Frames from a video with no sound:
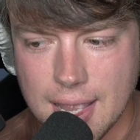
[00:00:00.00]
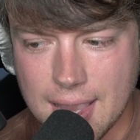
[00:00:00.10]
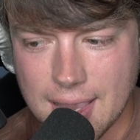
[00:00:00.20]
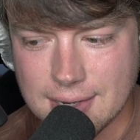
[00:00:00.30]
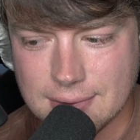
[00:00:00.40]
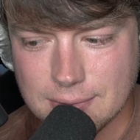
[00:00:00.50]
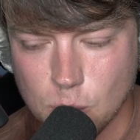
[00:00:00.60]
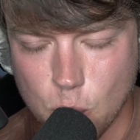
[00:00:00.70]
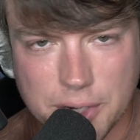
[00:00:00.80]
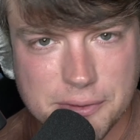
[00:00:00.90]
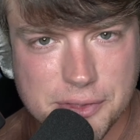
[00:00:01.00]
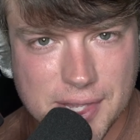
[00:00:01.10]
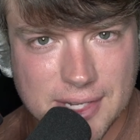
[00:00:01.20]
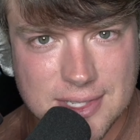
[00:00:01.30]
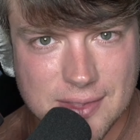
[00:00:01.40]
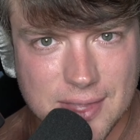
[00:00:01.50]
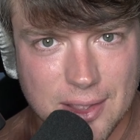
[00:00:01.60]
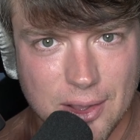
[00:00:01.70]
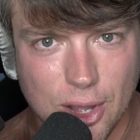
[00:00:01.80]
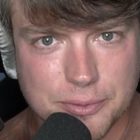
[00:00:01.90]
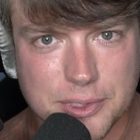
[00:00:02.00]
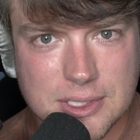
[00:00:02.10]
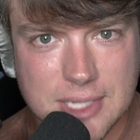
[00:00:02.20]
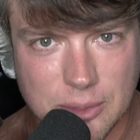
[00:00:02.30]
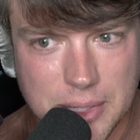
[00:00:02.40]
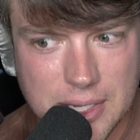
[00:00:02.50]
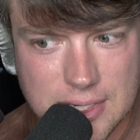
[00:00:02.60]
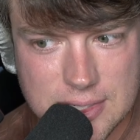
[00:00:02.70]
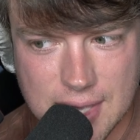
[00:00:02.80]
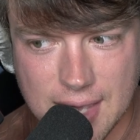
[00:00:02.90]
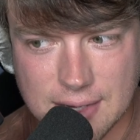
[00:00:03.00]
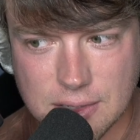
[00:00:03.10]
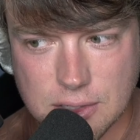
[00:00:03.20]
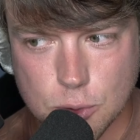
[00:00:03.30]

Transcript: And one of the things that they often tell me is that